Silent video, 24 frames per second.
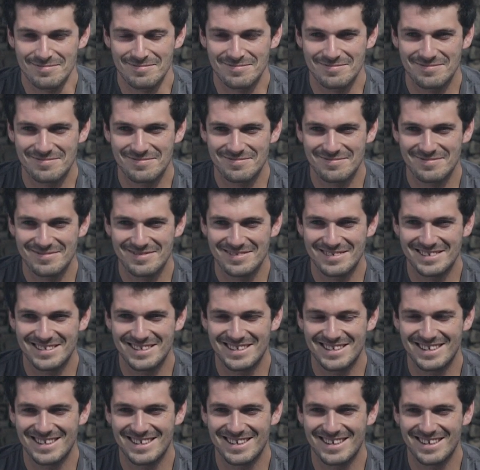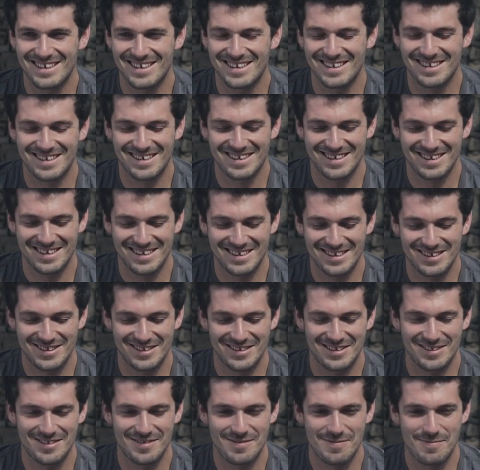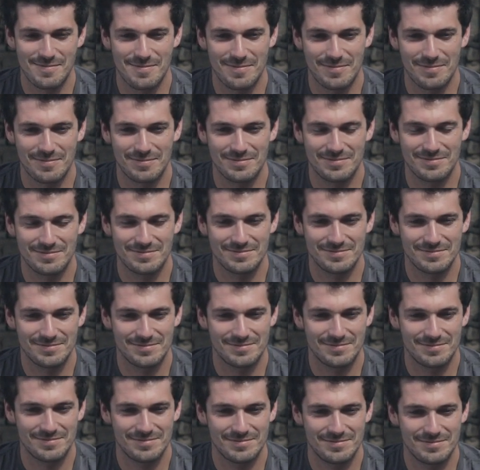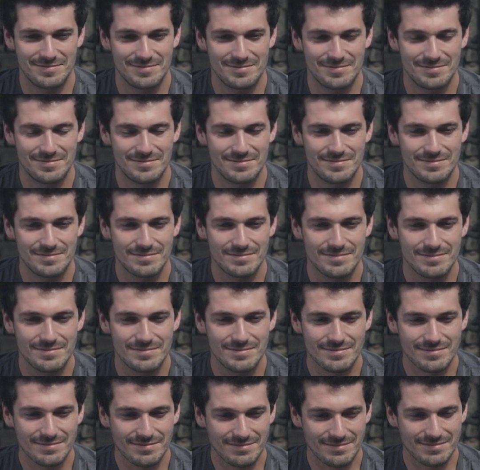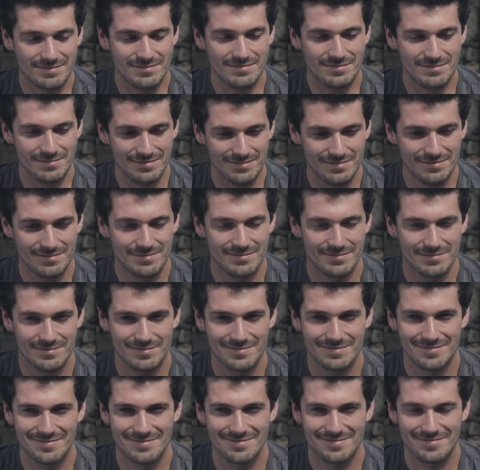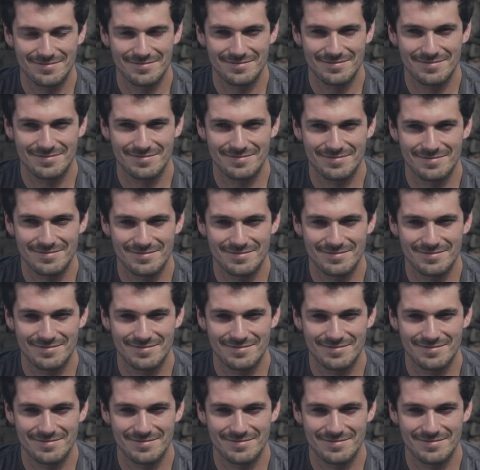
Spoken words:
[no speech]